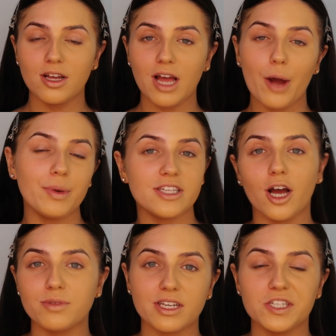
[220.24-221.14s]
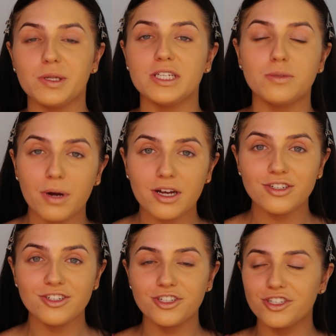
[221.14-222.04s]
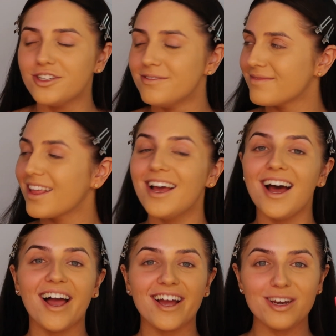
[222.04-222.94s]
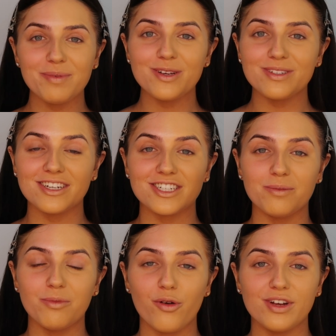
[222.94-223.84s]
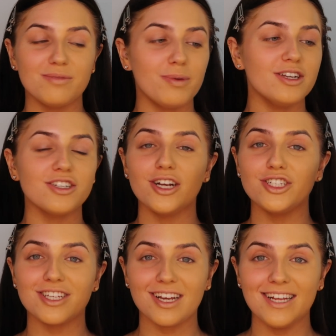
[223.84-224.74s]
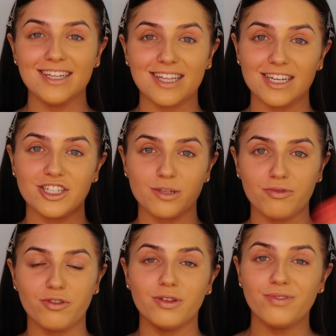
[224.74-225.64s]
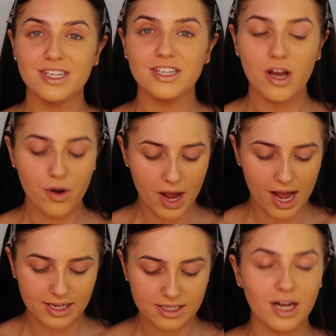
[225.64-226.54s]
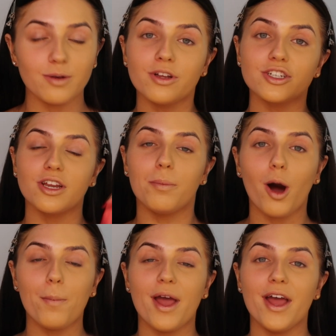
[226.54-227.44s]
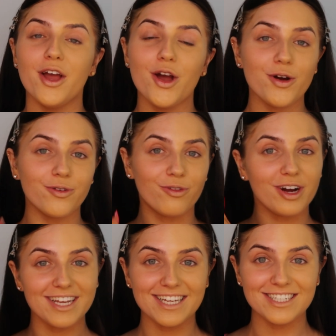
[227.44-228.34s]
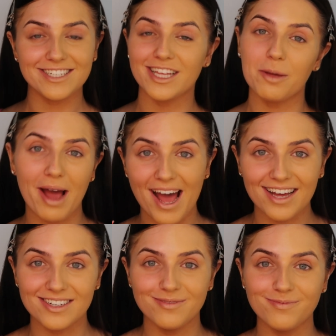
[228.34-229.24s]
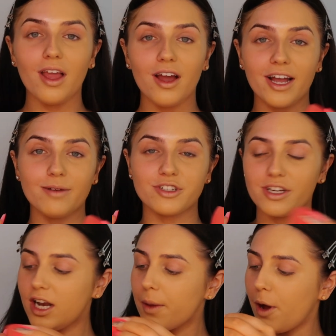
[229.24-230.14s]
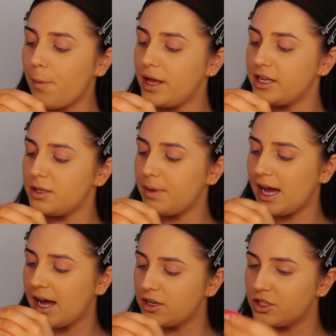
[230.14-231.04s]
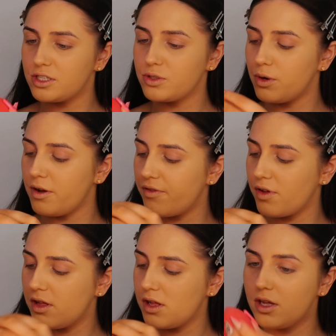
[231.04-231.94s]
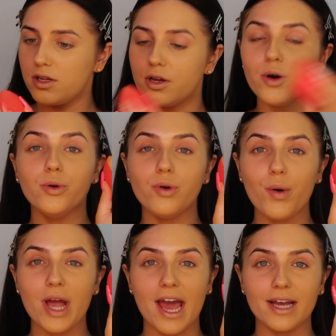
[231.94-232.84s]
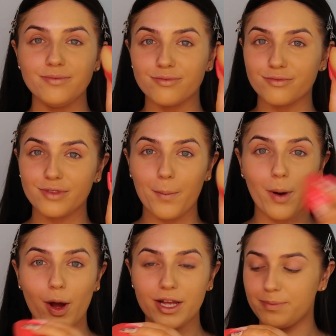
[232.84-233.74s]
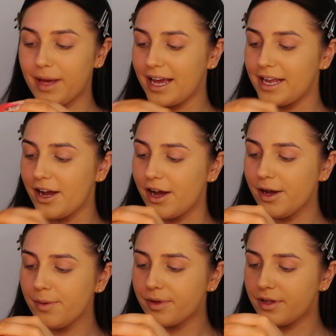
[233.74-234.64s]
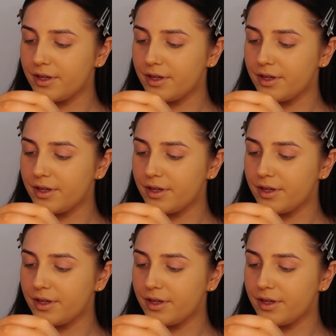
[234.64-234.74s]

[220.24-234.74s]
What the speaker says: How many times can I say sponge? I'm going to be using just a Morphe sponge. I just cleaned this just before the video and I'm just going to pop it right into the pan. Okay, I'm just going to like pop it into the pan, just sort of, oh okay, it's picking it up.